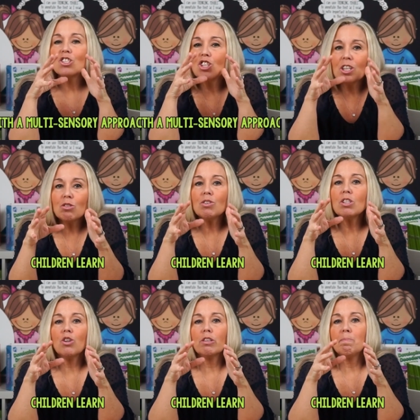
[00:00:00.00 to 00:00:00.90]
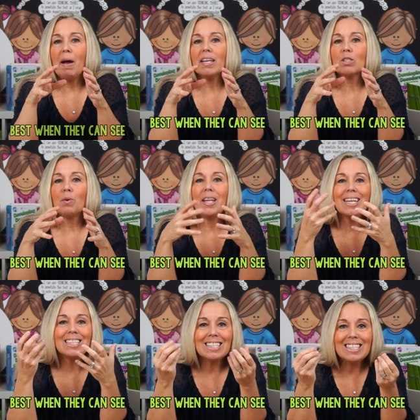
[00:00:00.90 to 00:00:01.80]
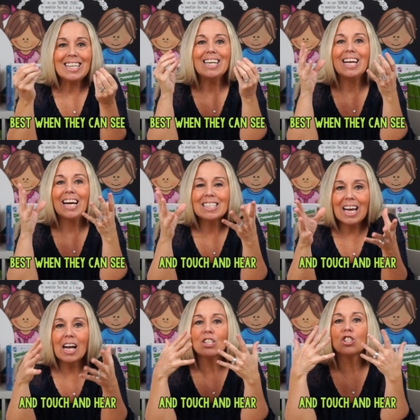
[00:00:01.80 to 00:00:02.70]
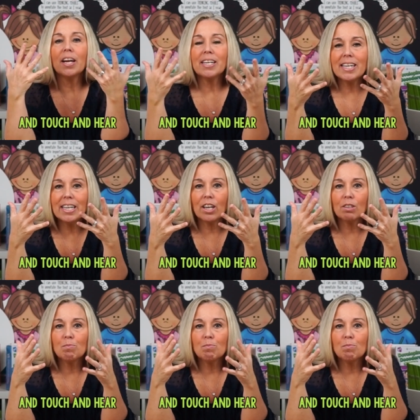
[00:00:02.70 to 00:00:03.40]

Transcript: Children learn best when they can see and touch and hear.